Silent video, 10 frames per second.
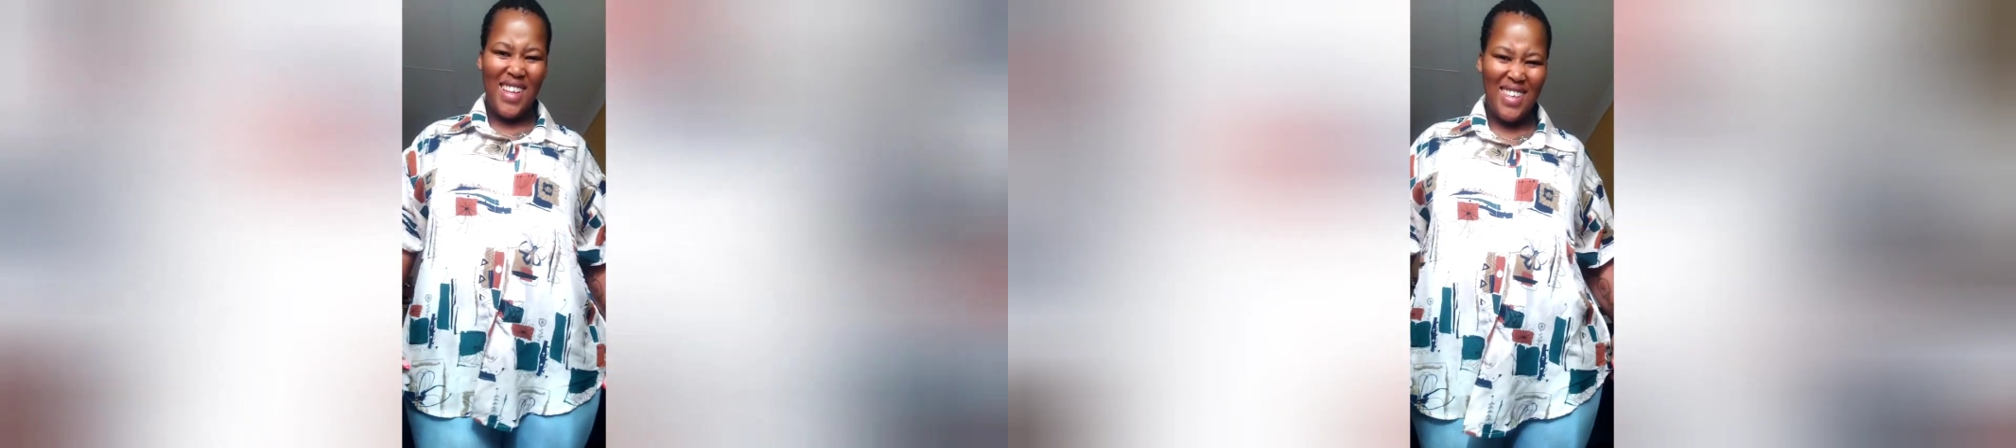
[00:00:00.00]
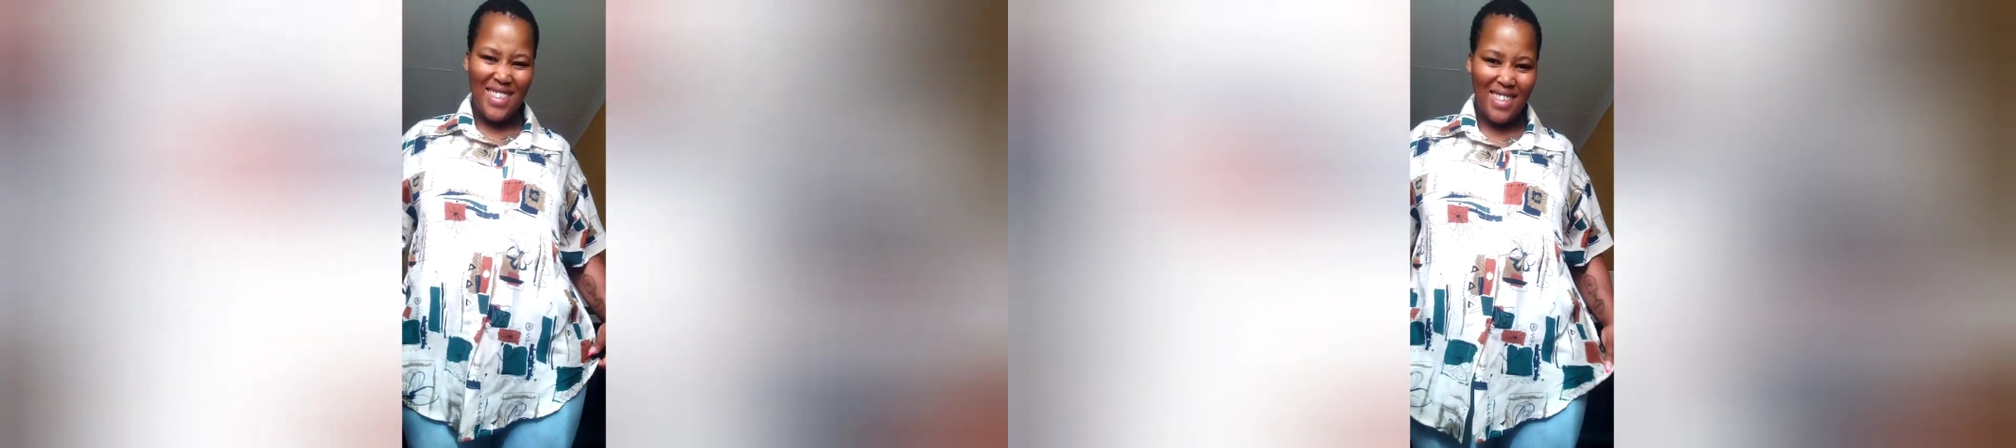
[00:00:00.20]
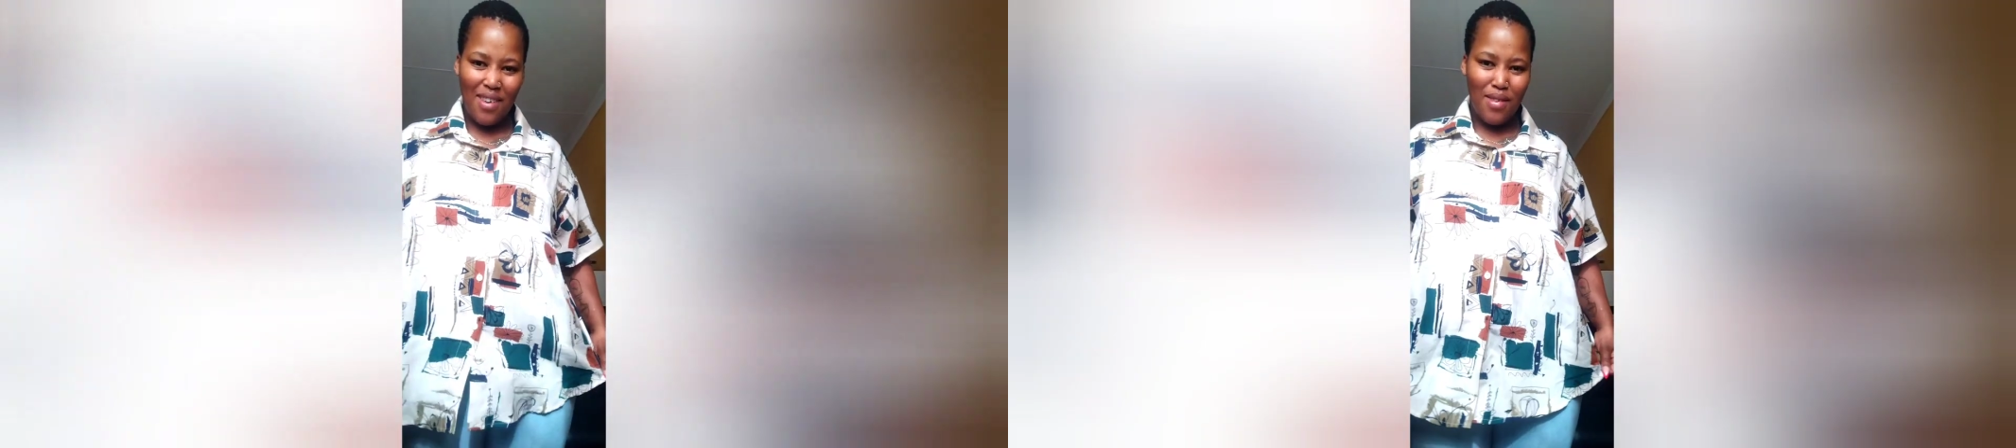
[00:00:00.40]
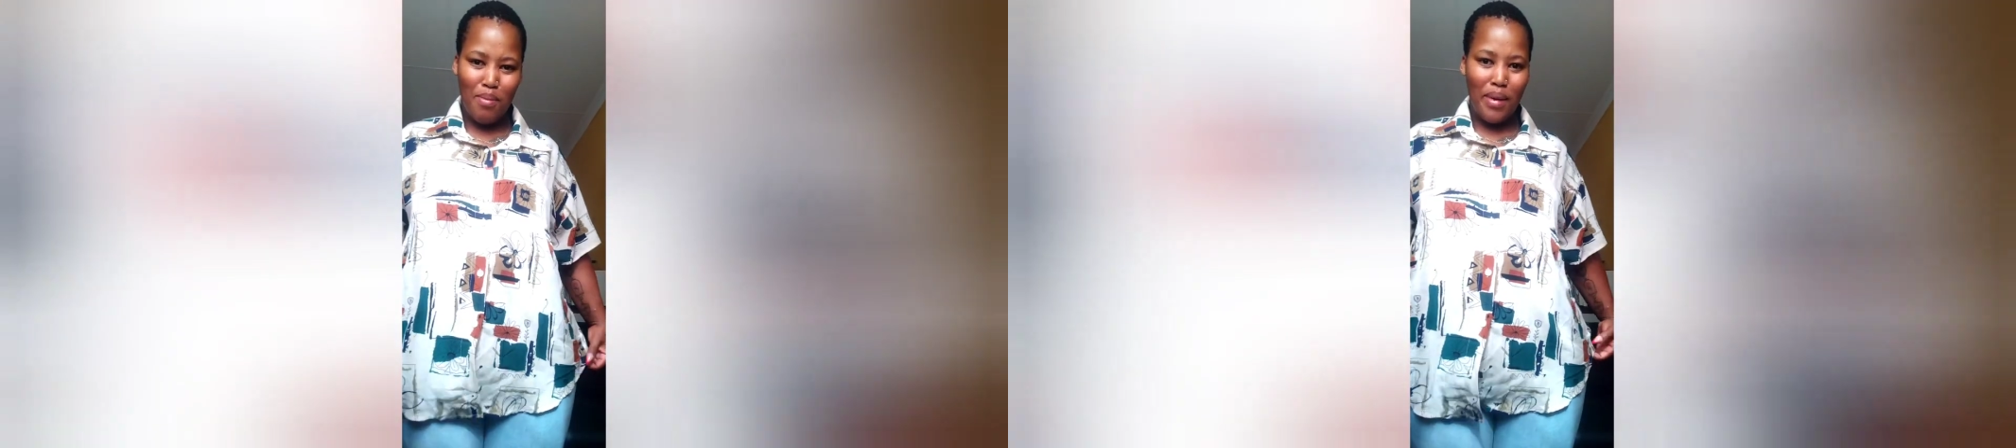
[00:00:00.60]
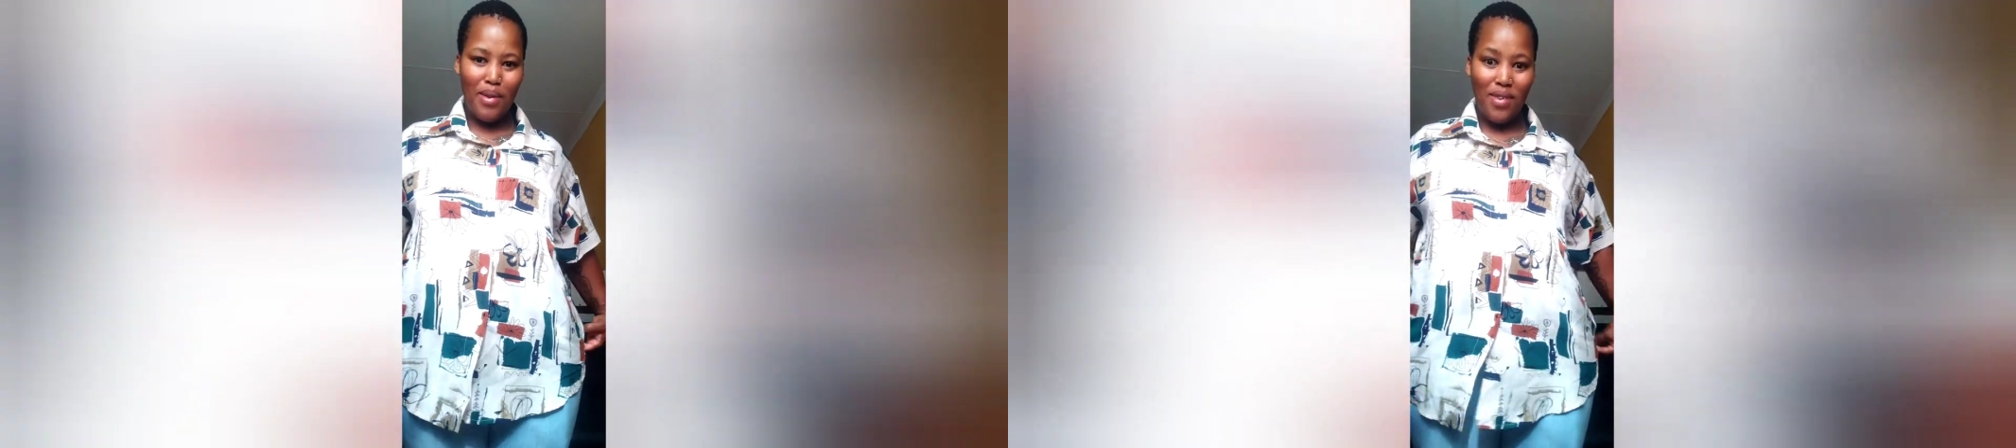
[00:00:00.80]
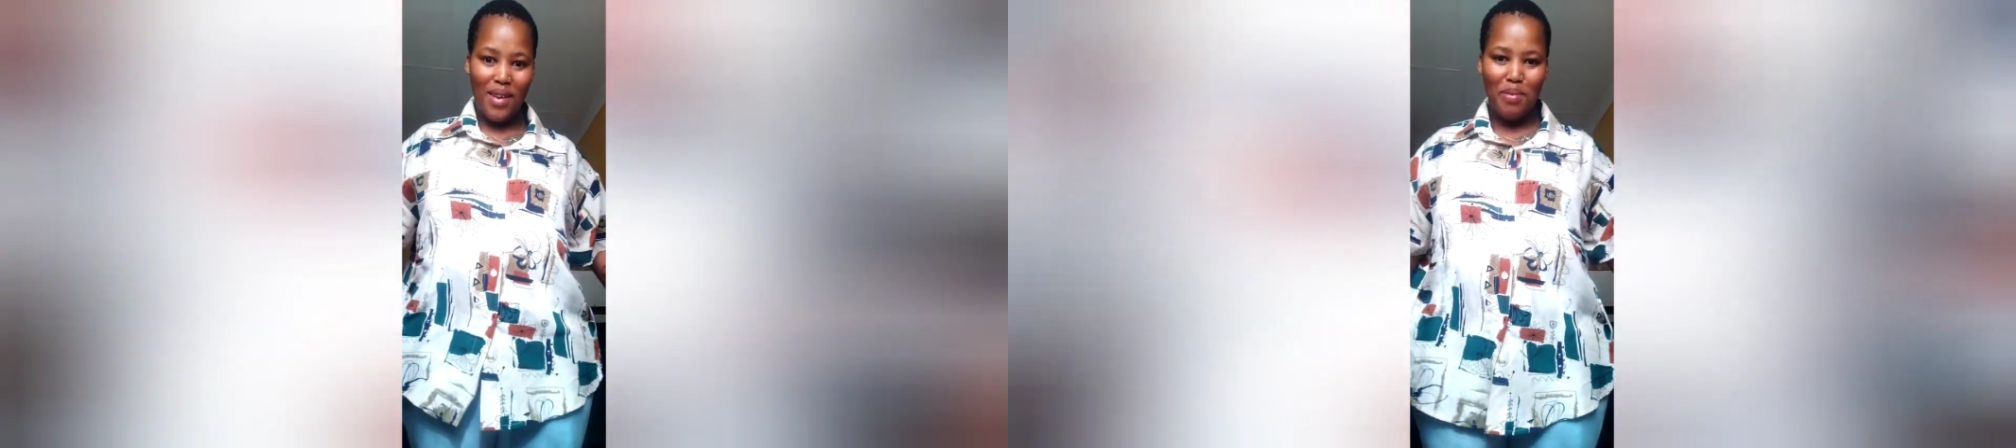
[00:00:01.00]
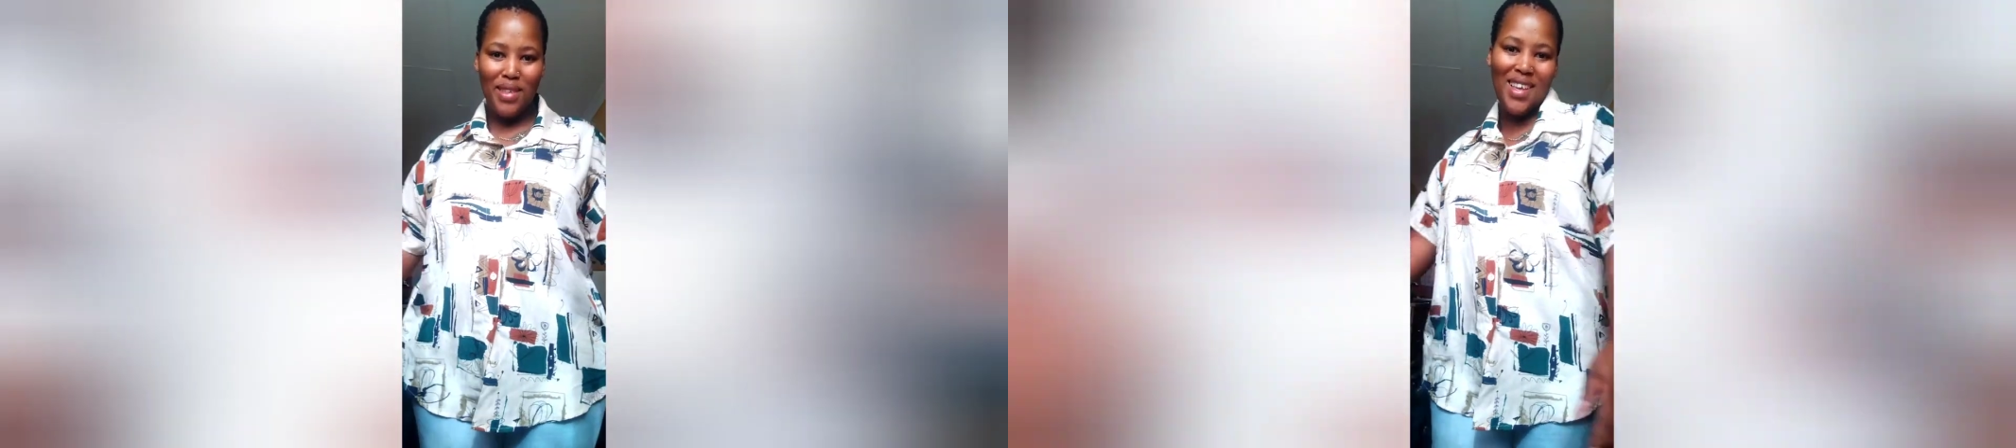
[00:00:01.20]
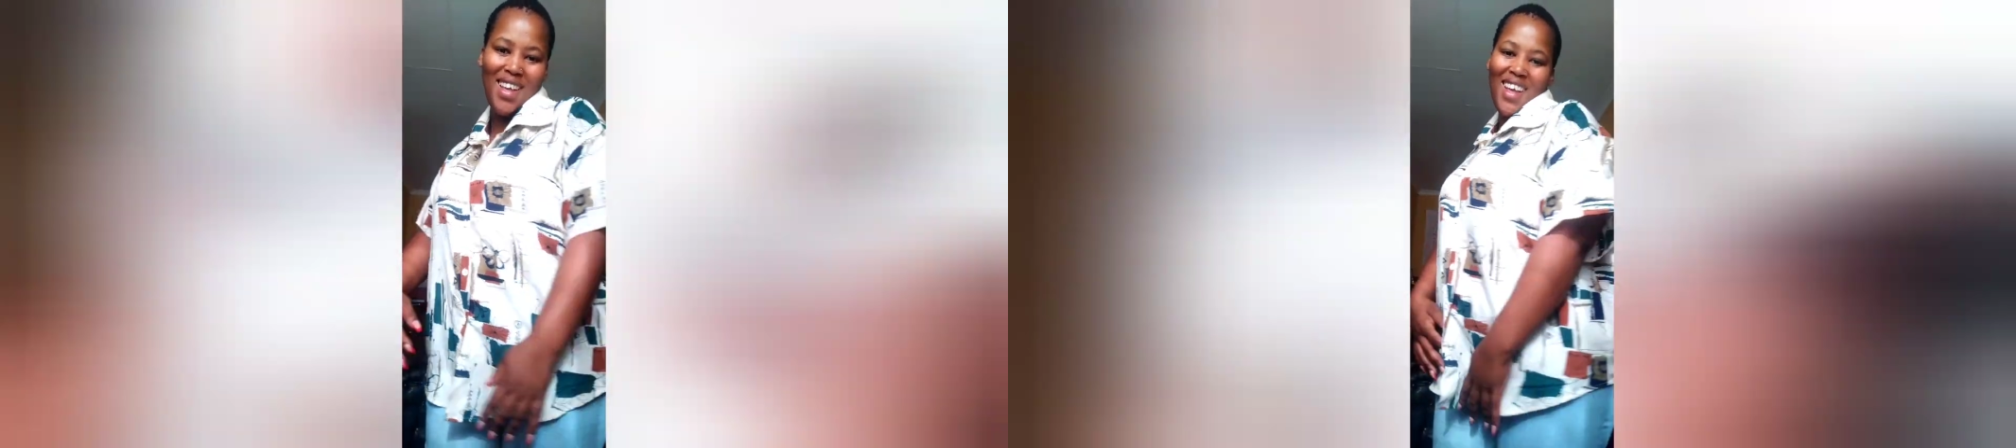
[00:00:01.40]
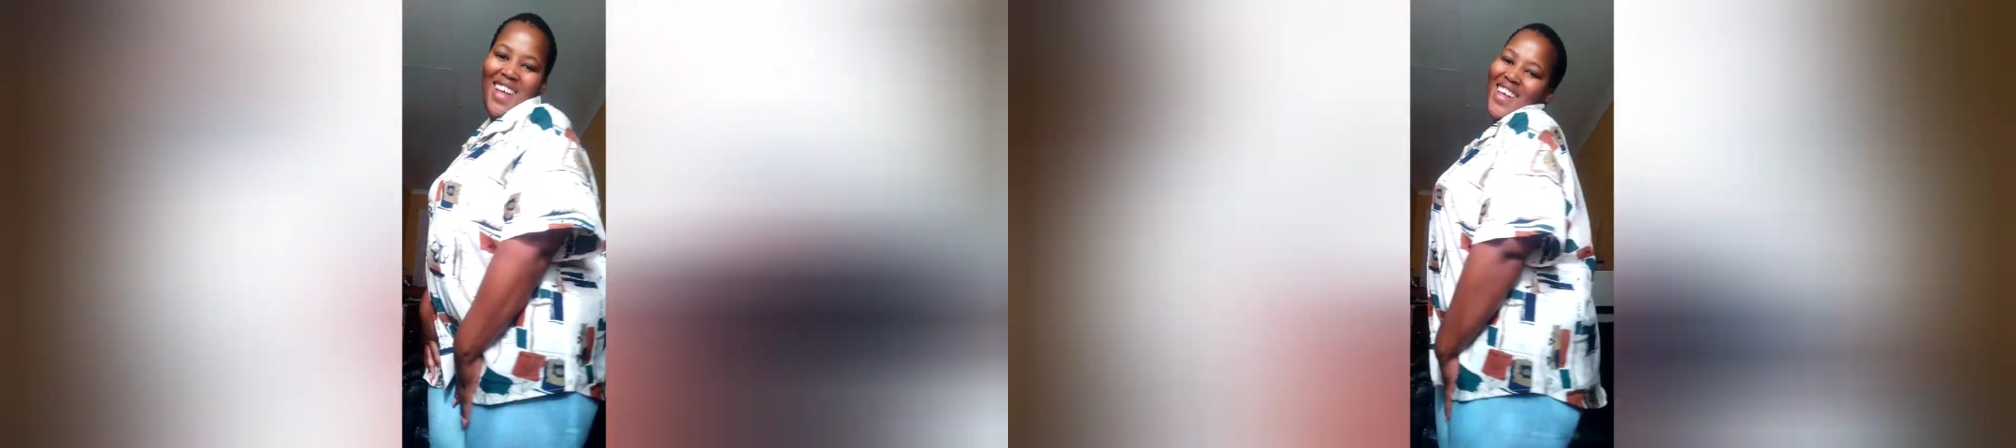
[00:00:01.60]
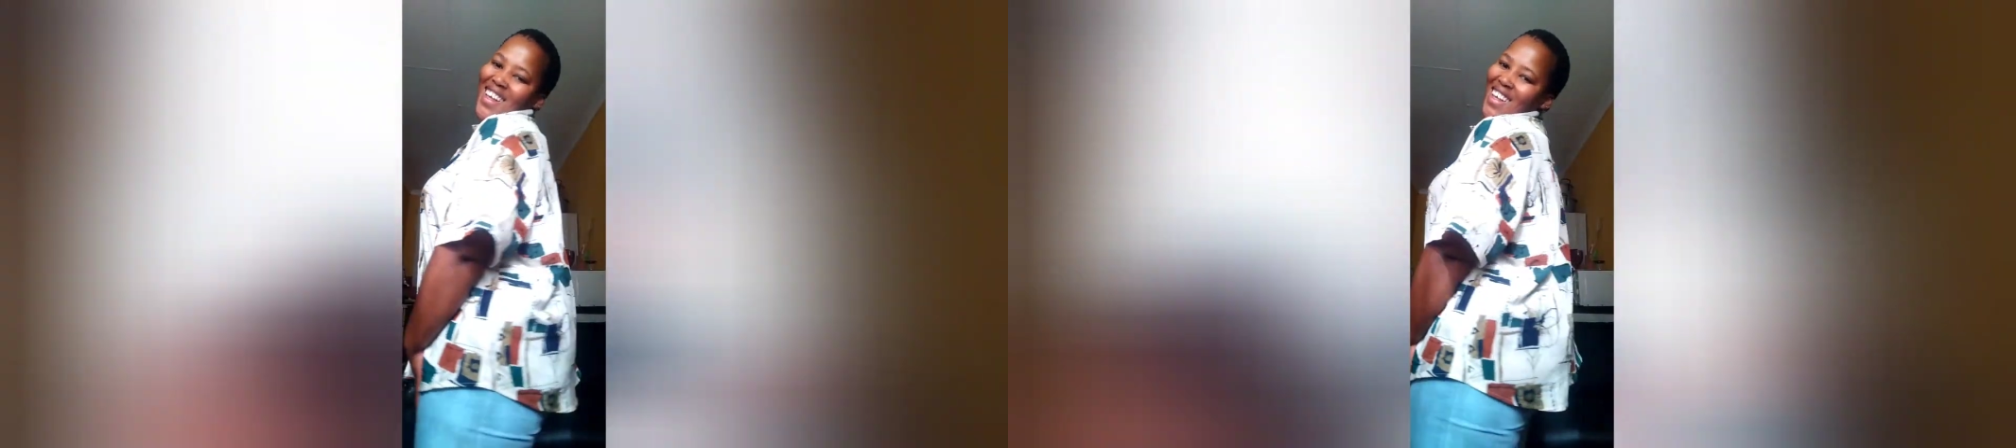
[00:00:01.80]
then it's getting bad
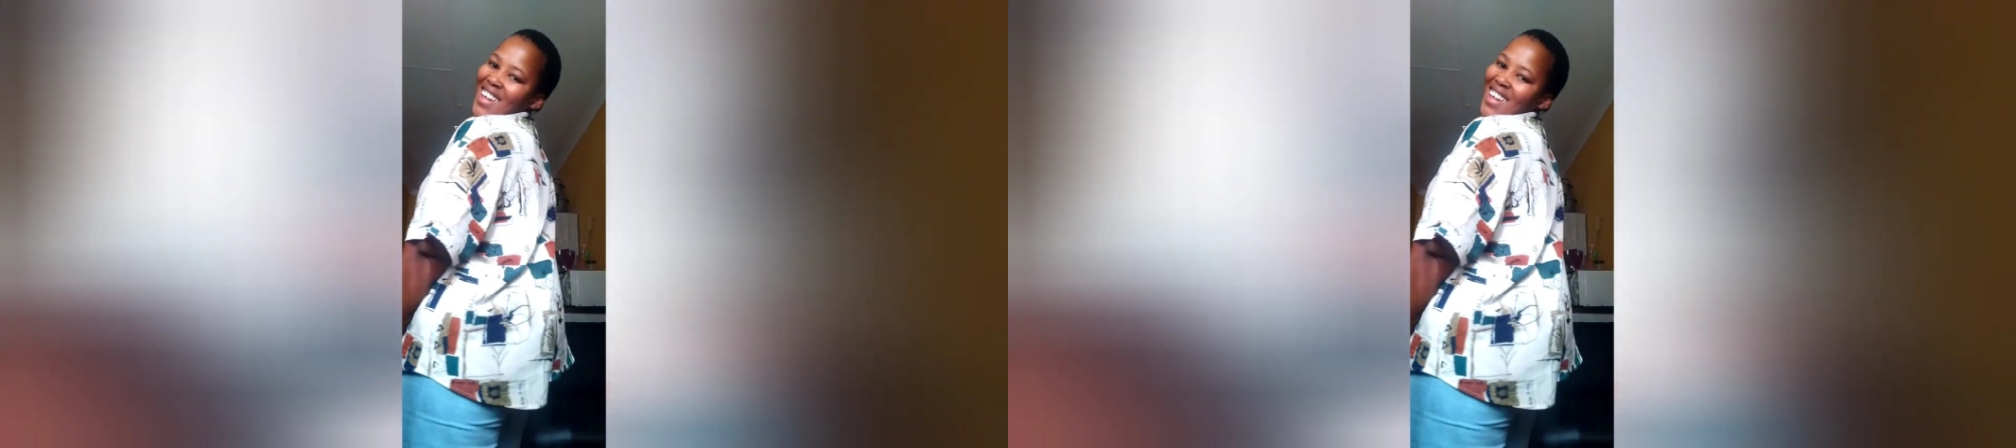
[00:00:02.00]
vibes.